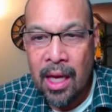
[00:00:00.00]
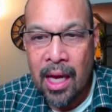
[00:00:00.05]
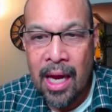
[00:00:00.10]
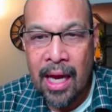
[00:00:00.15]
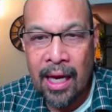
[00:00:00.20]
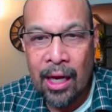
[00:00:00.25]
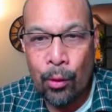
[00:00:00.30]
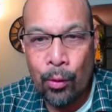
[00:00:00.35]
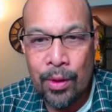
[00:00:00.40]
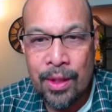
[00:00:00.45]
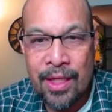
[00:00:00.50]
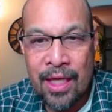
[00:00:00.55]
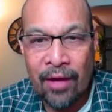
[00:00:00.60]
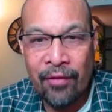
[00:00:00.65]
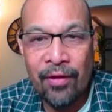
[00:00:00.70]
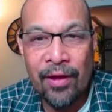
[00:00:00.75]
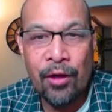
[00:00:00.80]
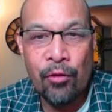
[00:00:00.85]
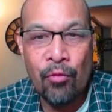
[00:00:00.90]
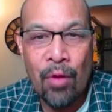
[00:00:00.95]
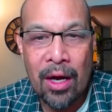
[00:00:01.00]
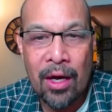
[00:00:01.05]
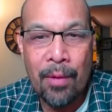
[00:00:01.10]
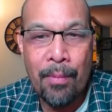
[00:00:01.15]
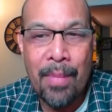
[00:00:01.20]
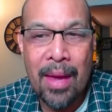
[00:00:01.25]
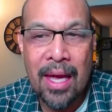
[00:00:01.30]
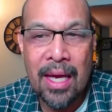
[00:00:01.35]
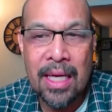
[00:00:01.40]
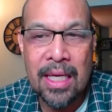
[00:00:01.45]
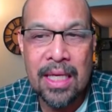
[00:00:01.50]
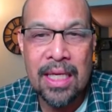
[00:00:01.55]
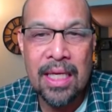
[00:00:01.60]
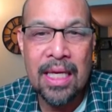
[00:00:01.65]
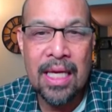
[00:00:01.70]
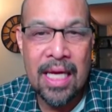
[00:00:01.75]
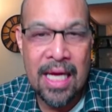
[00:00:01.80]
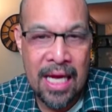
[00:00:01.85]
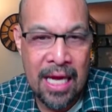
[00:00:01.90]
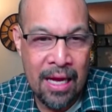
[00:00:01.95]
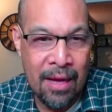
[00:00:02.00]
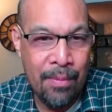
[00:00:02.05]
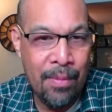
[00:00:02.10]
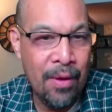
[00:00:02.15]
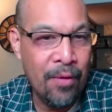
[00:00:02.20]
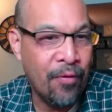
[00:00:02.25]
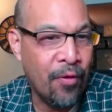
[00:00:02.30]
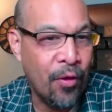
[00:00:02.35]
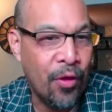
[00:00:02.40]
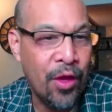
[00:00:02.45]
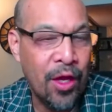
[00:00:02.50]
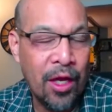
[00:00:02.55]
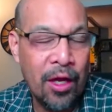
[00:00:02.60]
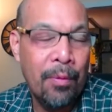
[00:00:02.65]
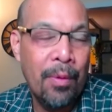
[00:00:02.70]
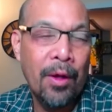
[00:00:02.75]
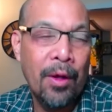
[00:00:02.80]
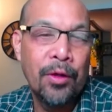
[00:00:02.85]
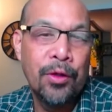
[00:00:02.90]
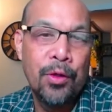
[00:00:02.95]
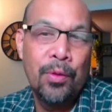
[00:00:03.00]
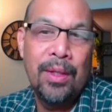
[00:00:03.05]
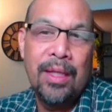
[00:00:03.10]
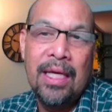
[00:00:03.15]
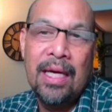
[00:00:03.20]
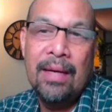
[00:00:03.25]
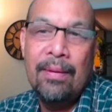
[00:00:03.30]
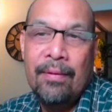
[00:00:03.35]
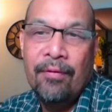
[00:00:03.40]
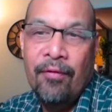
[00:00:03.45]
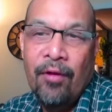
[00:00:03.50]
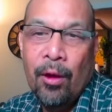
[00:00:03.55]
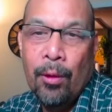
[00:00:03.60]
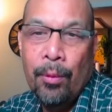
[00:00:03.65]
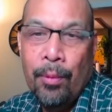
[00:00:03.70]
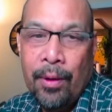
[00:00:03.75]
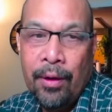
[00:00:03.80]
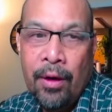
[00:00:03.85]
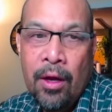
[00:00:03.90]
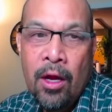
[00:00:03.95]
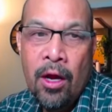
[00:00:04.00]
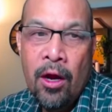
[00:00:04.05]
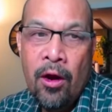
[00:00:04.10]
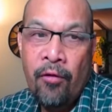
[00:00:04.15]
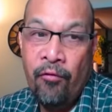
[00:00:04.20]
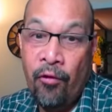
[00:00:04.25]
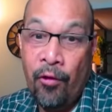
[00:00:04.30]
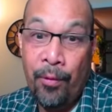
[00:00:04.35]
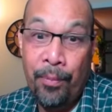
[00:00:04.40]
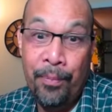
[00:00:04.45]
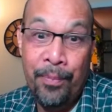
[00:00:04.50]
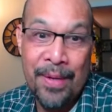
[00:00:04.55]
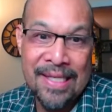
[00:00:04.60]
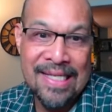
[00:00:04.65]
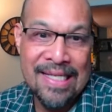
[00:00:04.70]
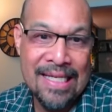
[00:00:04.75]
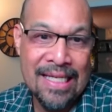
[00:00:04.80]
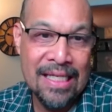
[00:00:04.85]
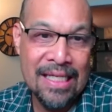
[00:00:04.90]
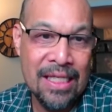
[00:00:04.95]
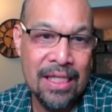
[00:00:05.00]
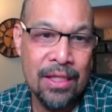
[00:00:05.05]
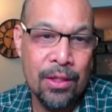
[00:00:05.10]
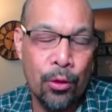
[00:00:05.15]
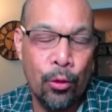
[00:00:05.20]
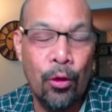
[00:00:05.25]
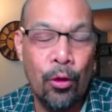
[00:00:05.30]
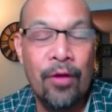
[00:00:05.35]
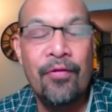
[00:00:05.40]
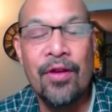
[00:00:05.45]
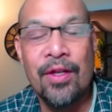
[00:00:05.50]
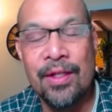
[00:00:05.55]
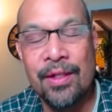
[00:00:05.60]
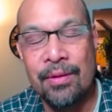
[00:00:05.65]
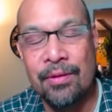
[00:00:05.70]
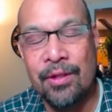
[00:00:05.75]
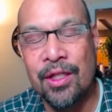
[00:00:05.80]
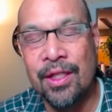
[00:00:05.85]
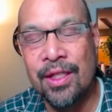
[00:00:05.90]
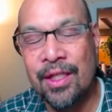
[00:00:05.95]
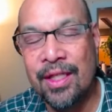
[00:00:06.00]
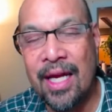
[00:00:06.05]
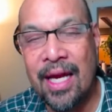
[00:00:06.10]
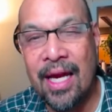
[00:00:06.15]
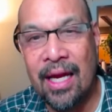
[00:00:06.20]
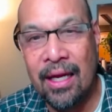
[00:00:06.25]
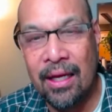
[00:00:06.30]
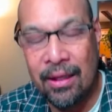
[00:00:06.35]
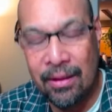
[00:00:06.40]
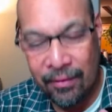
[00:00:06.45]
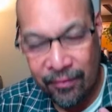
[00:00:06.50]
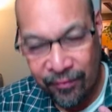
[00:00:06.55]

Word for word: And I would definitely recommend him if you're thinking about doing game development for a business or even just staying